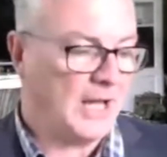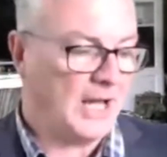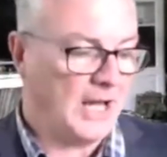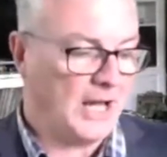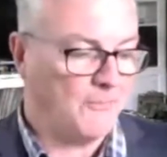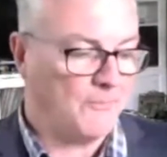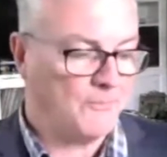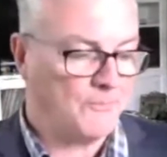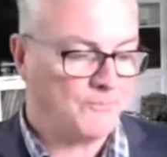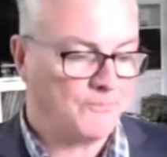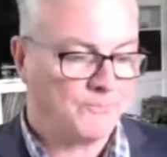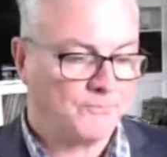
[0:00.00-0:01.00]

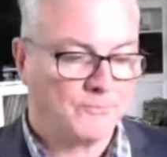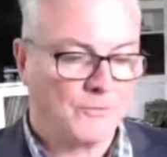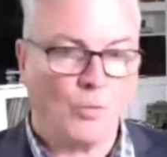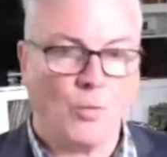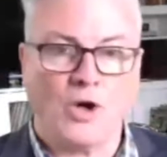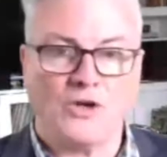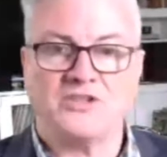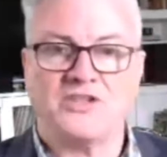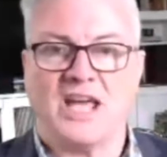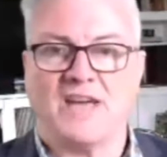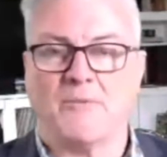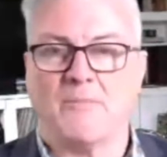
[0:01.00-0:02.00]
wanted
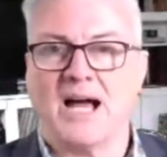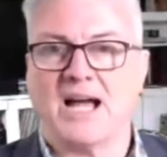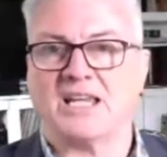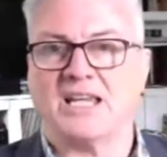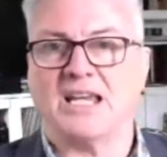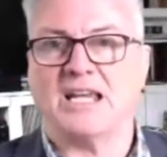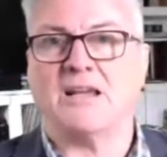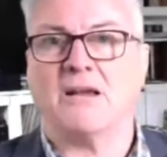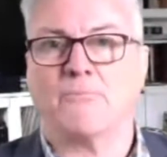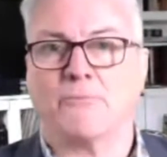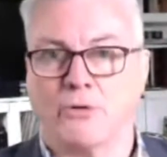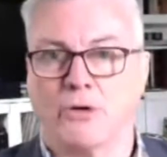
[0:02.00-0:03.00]
to have a marquee
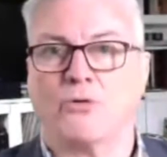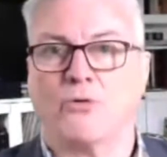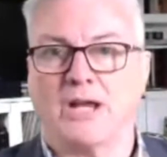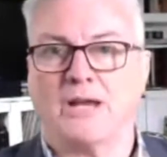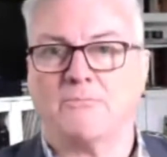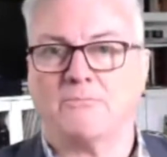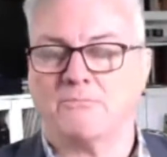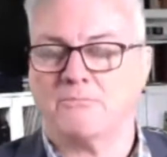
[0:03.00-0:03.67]
program.